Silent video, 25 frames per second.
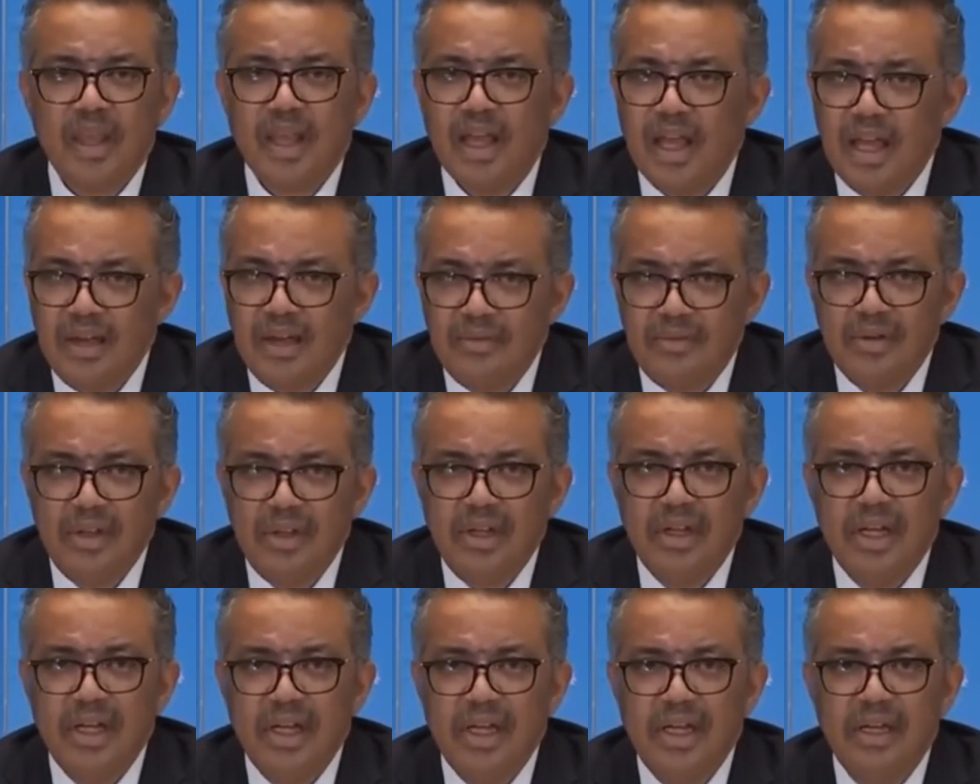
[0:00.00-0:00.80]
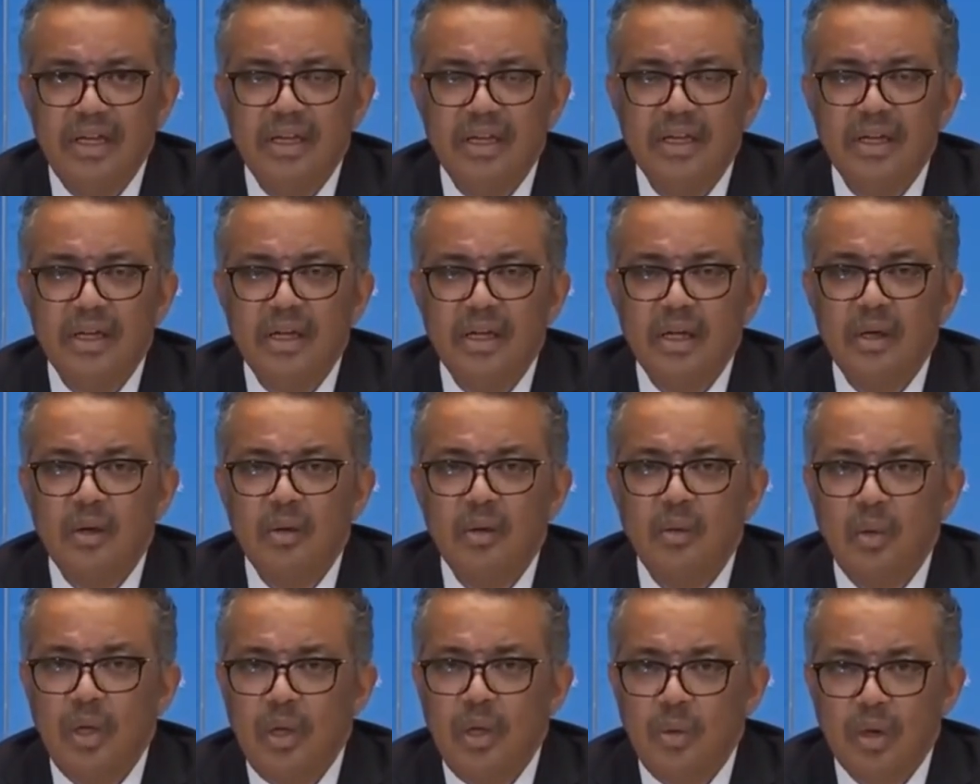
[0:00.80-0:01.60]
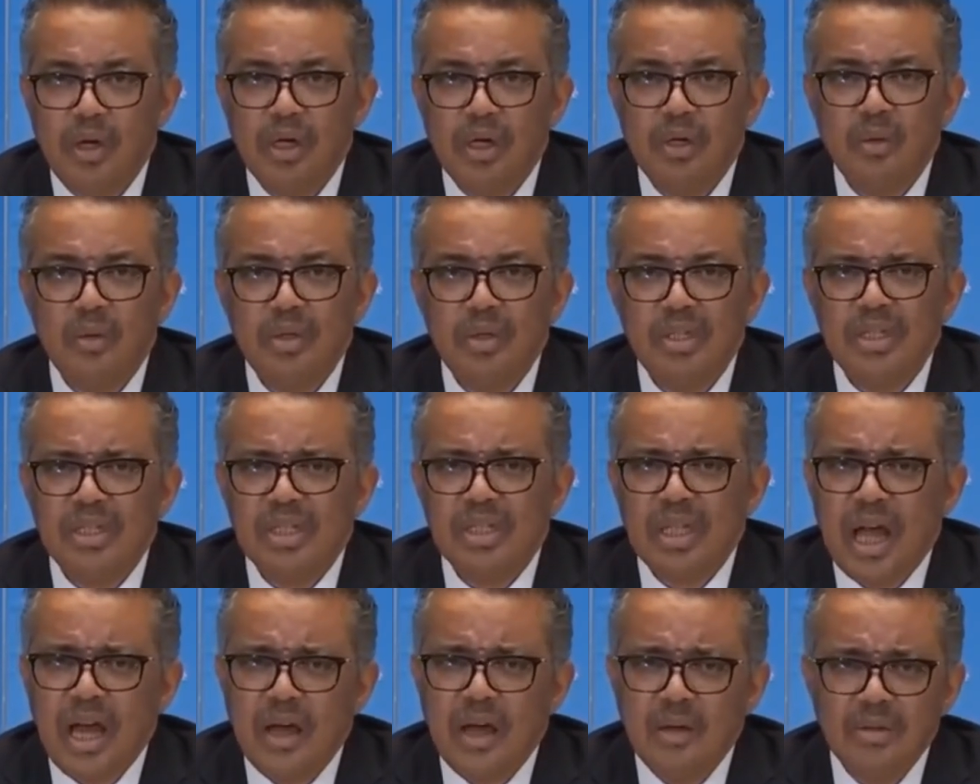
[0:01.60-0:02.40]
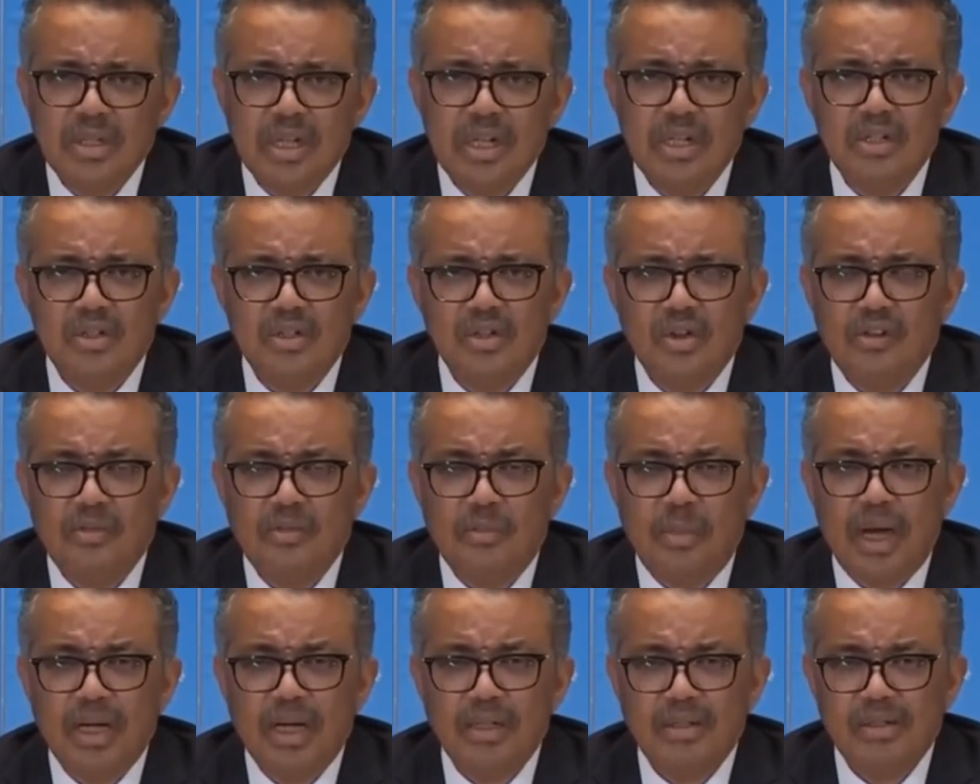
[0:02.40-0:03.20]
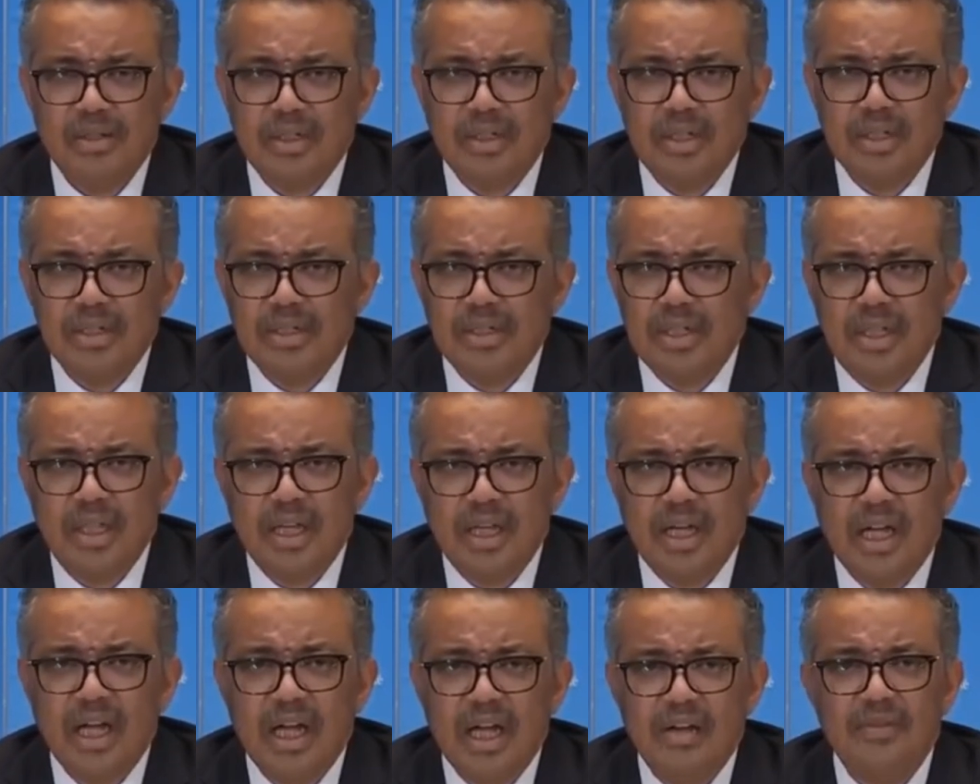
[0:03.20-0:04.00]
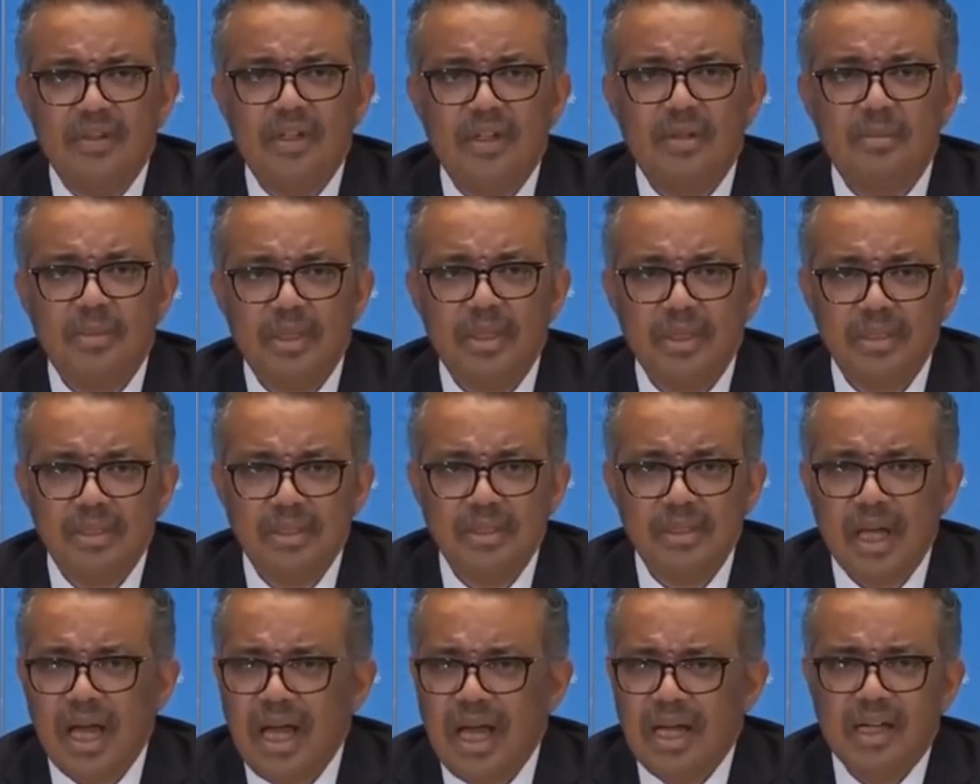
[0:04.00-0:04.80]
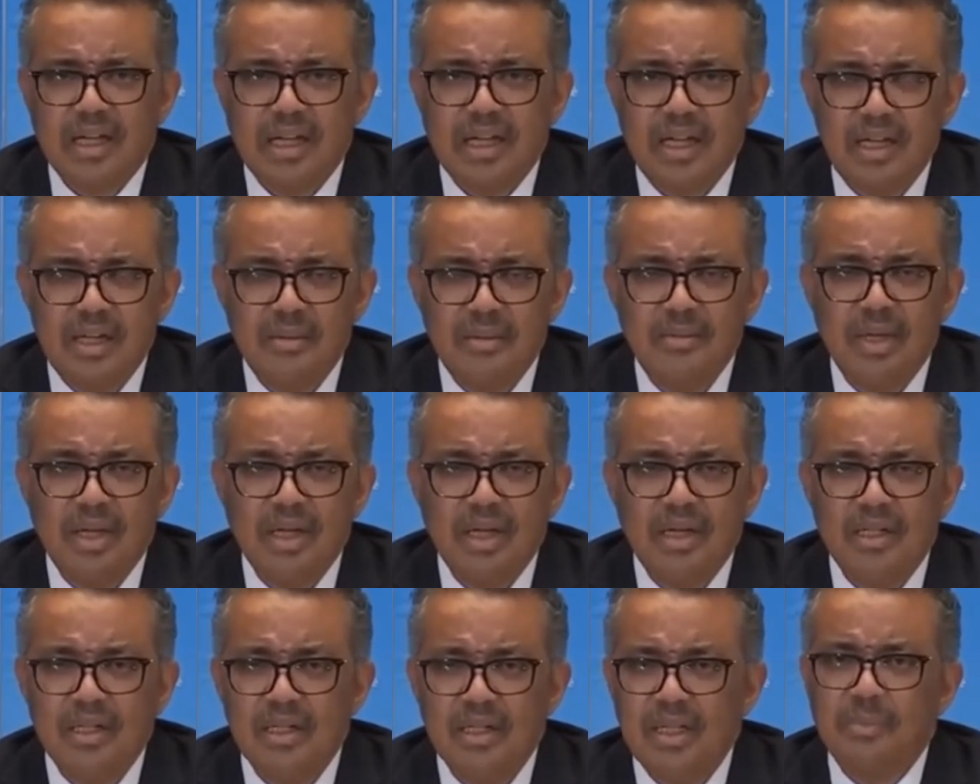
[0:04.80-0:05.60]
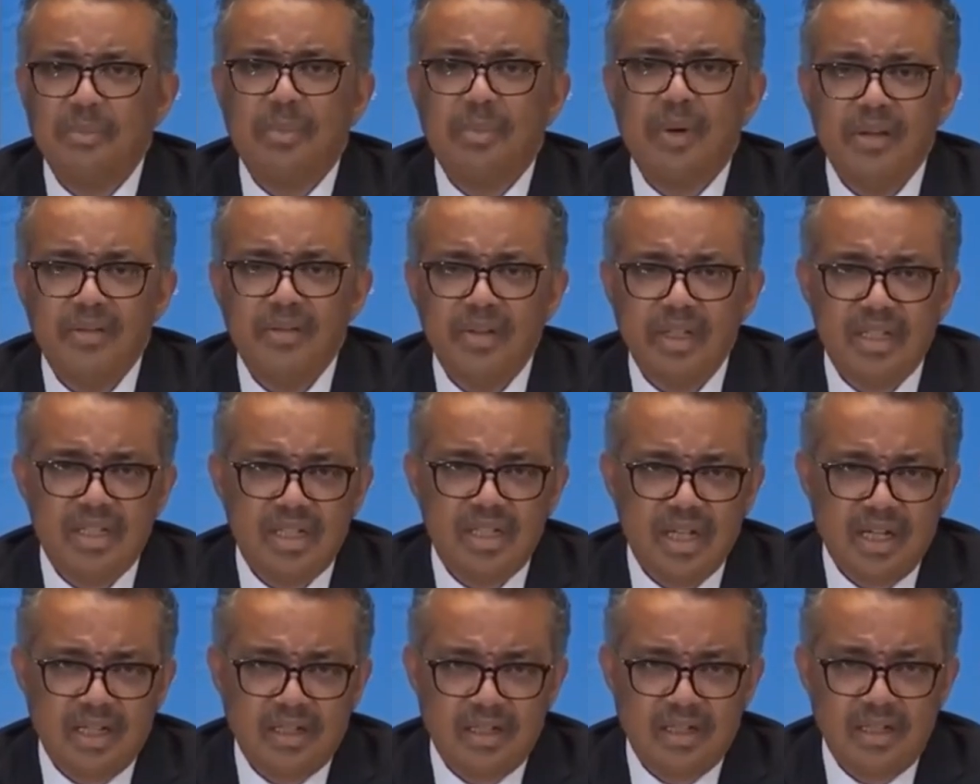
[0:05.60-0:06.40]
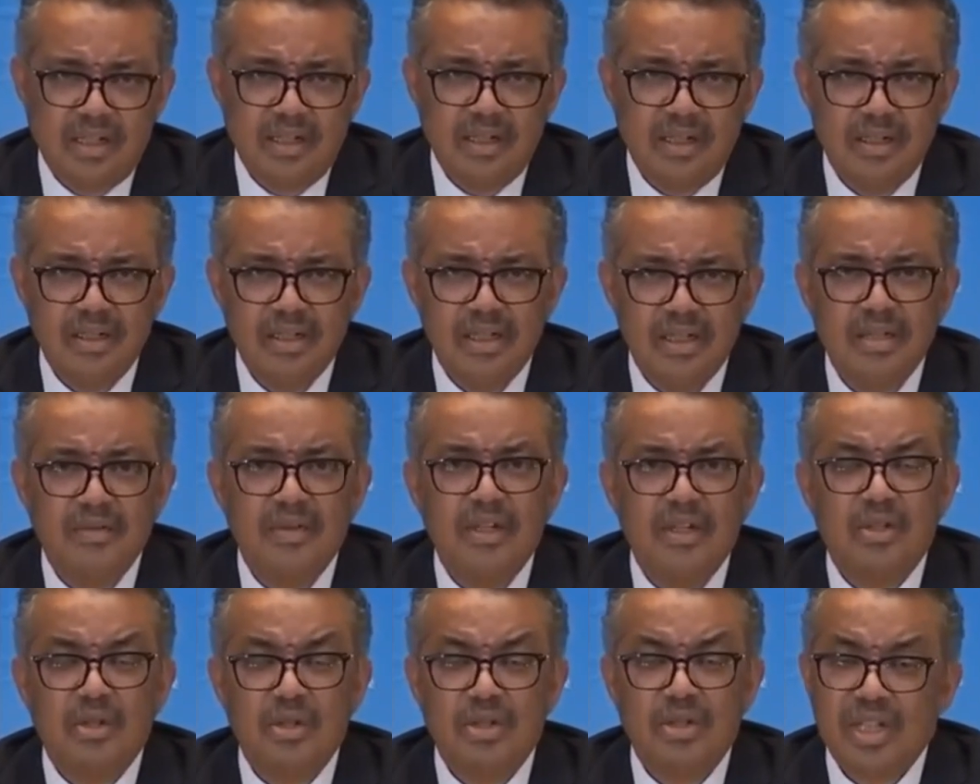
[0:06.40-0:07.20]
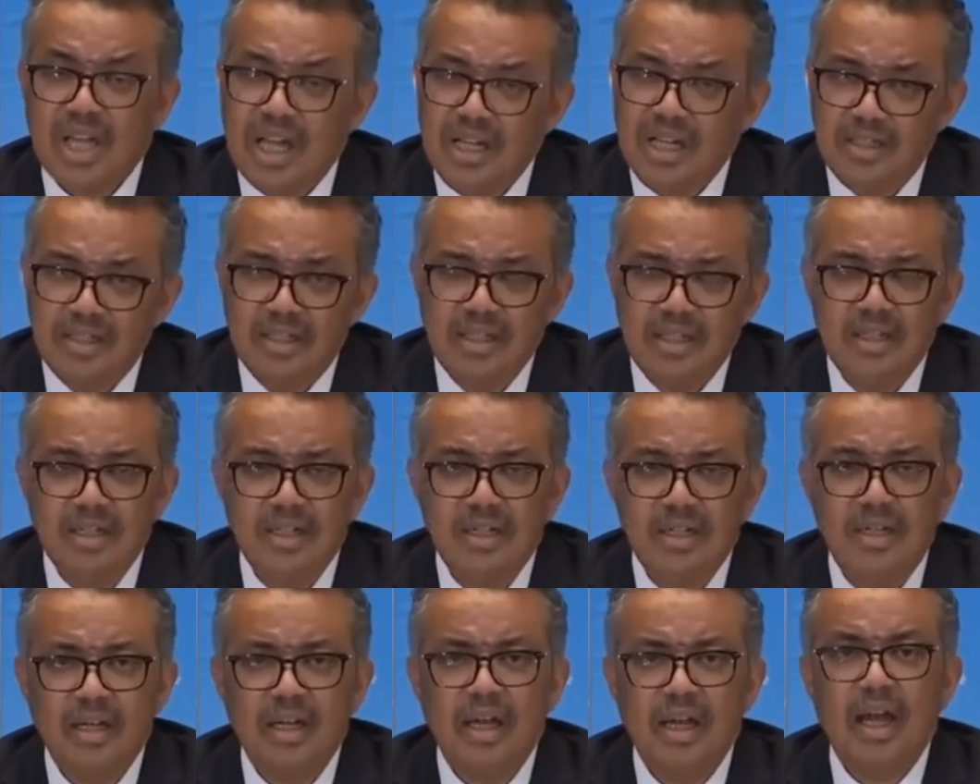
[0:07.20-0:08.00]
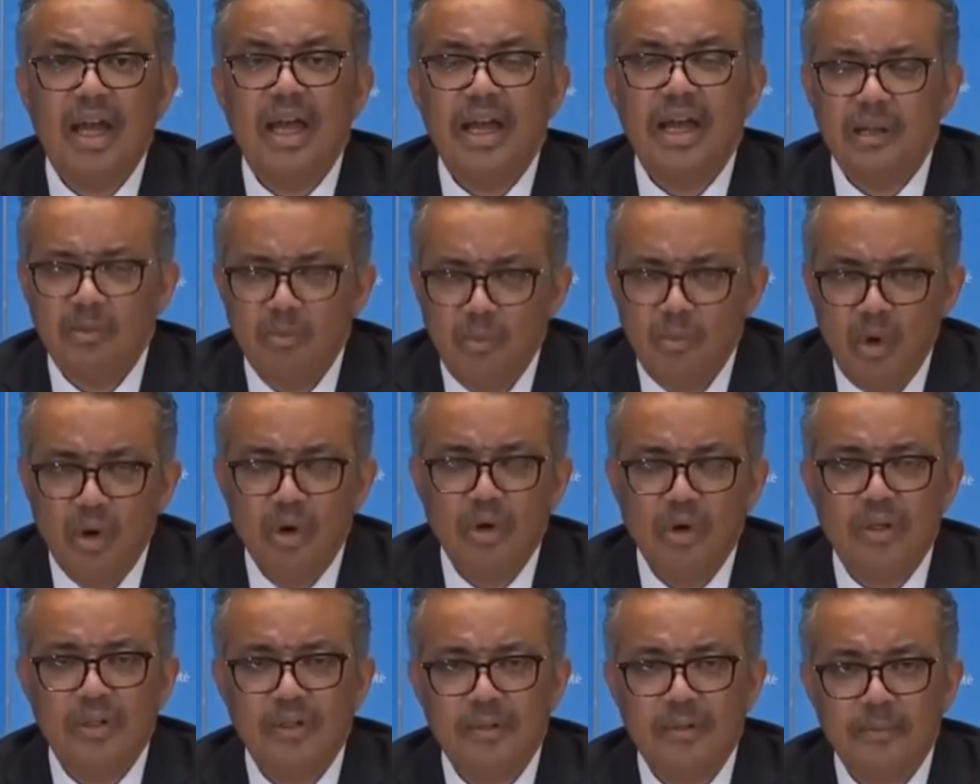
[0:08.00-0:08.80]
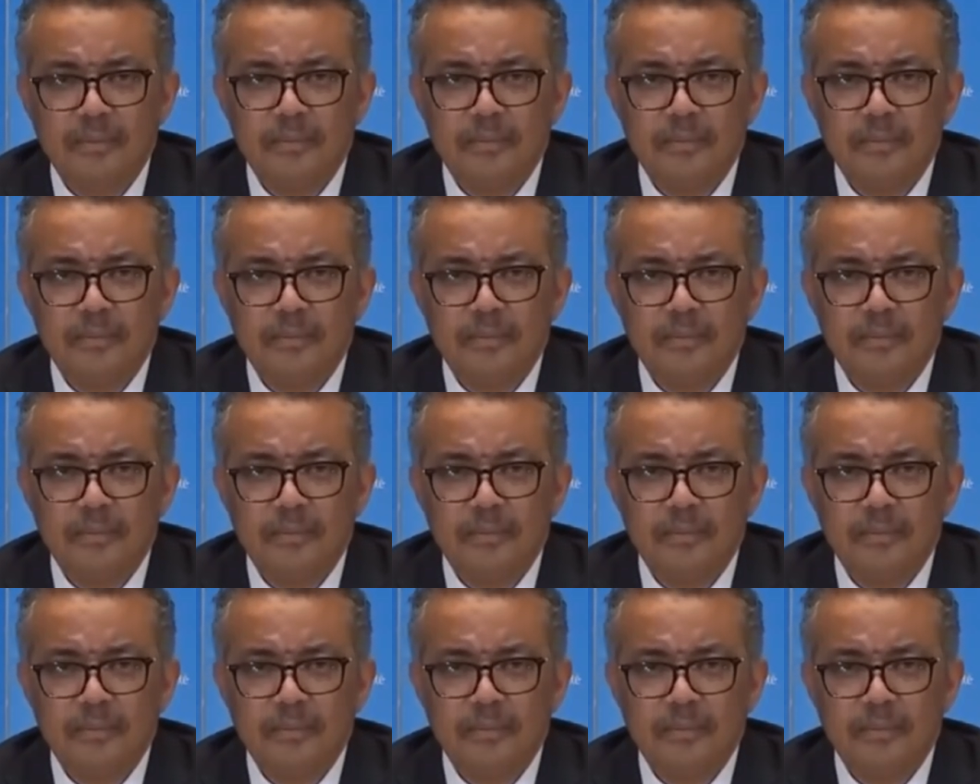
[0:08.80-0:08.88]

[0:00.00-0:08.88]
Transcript: Every day, we work with thousands of partners in the government, academia, the private sector, civil society, and more.